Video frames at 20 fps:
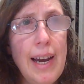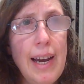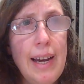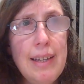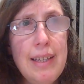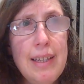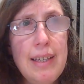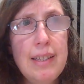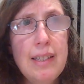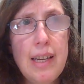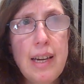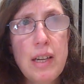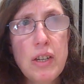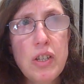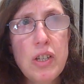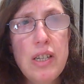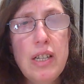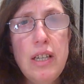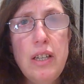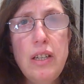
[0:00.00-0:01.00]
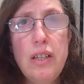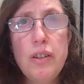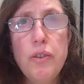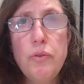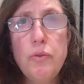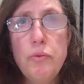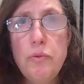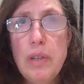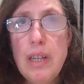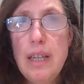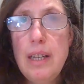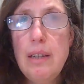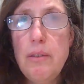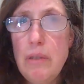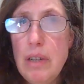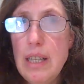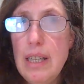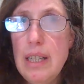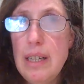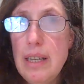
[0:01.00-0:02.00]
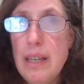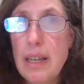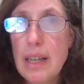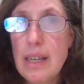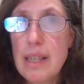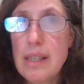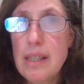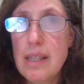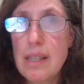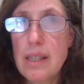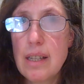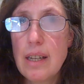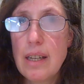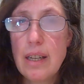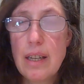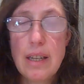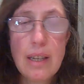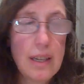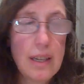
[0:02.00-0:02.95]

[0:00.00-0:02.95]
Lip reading: And it is actually really, really nice